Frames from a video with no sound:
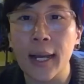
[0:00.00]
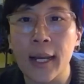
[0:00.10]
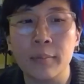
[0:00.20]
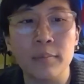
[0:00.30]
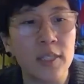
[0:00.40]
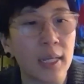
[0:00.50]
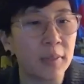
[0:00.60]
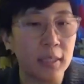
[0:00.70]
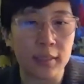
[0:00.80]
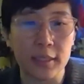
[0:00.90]
Um,
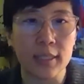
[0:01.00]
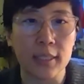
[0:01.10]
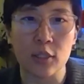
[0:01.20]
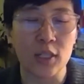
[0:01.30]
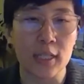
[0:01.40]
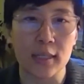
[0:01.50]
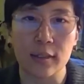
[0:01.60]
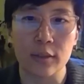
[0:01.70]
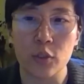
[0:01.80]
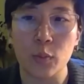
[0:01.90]
Simon and Lisa, is there anything
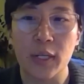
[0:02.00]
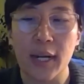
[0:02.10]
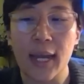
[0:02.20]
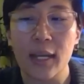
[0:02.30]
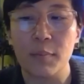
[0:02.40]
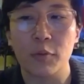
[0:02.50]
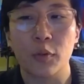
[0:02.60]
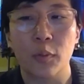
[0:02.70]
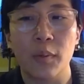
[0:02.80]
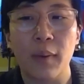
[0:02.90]
else you want to add
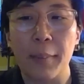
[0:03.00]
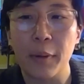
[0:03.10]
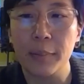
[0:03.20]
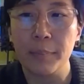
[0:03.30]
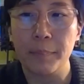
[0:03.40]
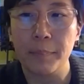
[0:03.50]
before we wrap up?